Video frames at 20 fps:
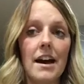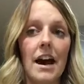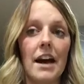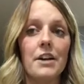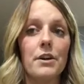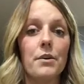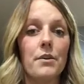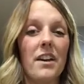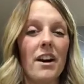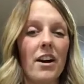I
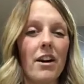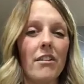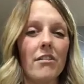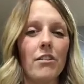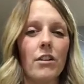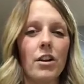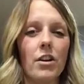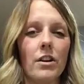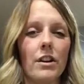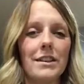know they are a
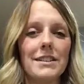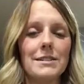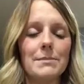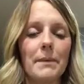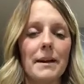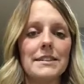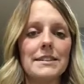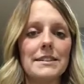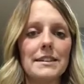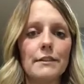little
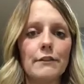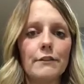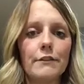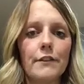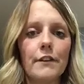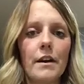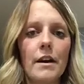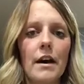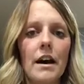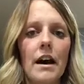
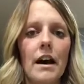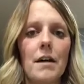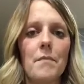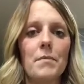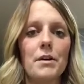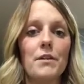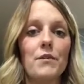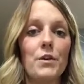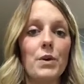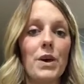expensive,
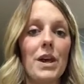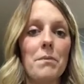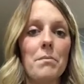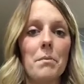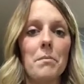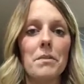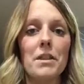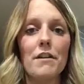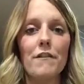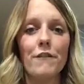but if you keep
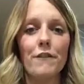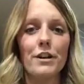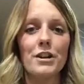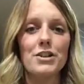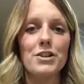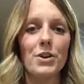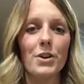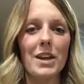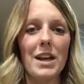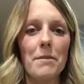them in the
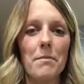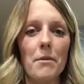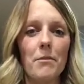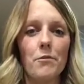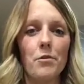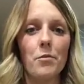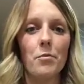fridge, it'll keep them